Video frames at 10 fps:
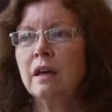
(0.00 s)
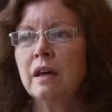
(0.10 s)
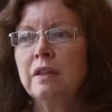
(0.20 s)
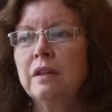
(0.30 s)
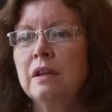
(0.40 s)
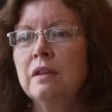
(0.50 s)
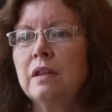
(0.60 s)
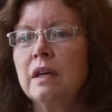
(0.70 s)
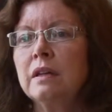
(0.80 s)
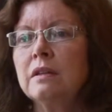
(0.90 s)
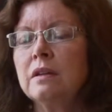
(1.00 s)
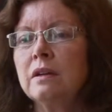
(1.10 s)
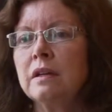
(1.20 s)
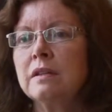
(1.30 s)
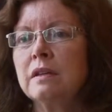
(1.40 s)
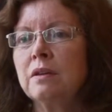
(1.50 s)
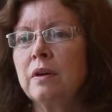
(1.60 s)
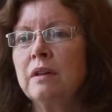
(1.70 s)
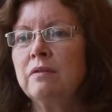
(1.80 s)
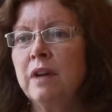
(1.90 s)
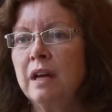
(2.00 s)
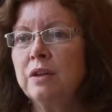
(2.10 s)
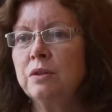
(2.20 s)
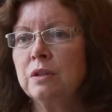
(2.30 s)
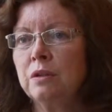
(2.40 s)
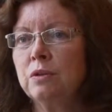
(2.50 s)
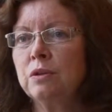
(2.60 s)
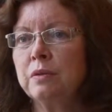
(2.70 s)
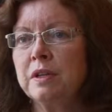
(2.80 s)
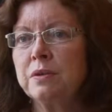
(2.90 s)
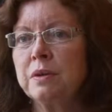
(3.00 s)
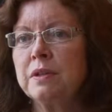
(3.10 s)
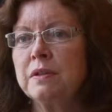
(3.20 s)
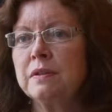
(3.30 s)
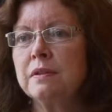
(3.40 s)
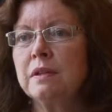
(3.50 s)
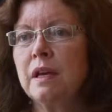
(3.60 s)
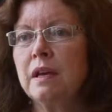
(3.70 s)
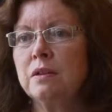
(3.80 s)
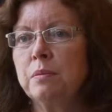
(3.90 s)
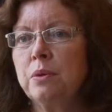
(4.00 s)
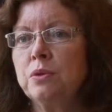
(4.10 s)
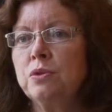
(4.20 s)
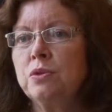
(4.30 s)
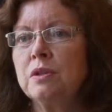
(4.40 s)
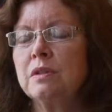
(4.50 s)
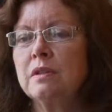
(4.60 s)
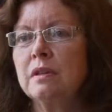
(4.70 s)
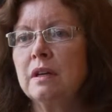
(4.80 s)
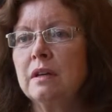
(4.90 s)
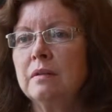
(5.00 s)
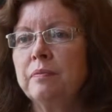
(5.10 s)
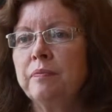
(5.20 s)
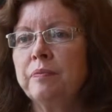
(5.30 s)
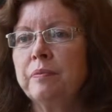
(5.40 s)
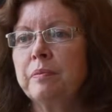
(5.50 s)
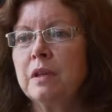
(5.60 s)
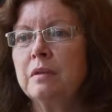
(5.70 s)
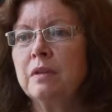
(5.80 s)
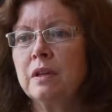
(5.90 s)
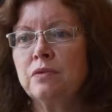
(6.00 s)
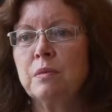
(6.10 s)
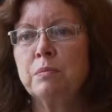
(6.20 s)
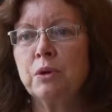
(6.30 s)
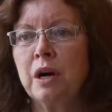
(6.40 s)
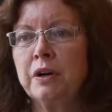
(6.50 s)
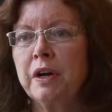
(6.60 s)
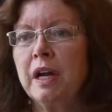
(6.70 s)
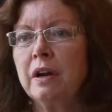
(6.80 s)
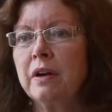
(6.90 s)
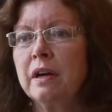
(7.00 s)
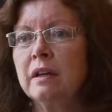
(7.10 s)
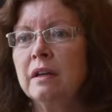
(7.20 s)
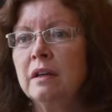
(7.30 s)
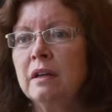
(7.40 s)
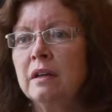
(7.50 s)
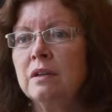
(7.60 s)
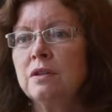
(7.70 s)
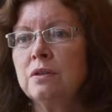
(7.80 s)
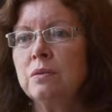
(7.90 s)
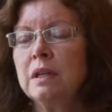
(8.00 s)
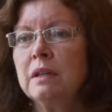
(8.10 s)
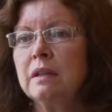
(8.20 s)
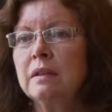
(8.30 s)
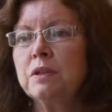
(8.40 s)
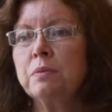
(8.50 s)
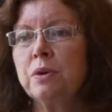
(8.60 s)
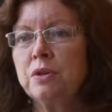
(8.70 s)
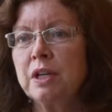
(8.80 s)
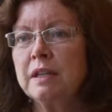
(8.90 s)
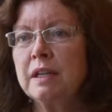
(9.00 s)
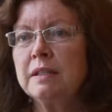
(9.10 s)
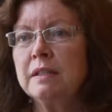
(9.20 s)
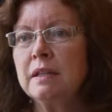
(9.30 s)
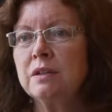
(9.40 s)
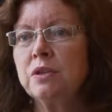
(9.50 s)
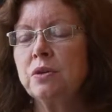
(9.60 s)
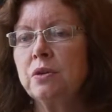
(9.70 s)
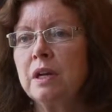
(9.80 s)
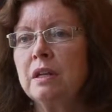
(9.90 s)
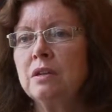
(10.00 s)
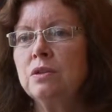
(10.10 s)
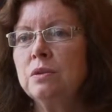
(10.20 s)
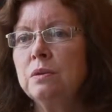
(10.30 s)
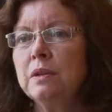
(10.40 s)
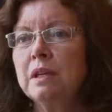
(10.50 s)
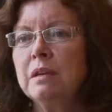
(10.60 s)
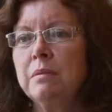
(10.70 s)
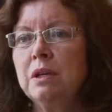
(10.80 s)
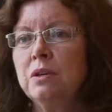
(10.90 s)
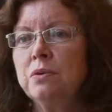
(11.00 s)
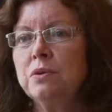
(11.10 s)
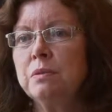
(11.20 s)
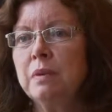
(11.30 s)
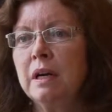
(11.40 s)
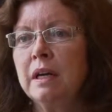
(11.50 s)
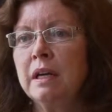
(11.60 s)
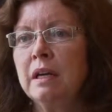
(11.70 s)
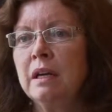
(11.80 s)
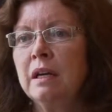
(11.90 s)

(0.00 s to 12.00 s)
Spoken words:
I think that there is a great value to local resources as opposed to just things from a broader area. So what this project has done is created a tool that can be used by